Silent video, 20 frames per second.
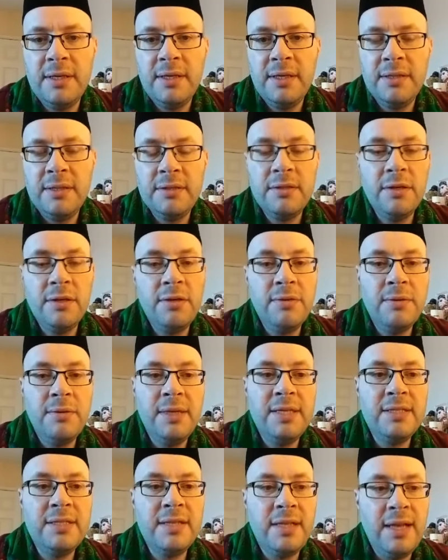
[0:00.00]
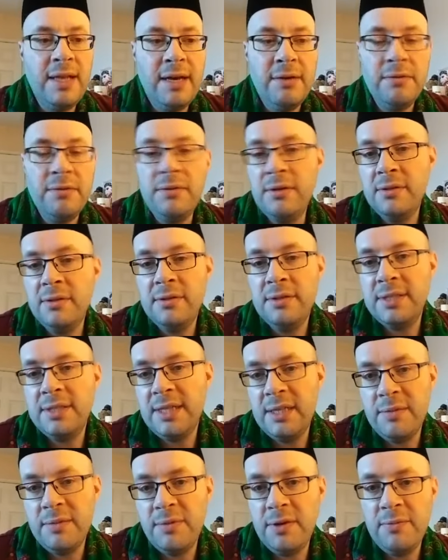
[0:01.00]
So it's allowed not to
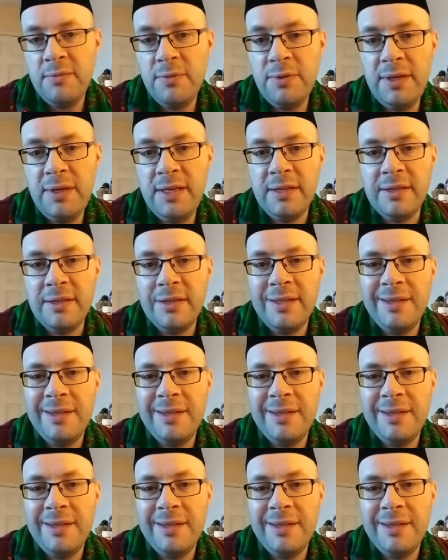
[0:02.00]
celebrate Mawlid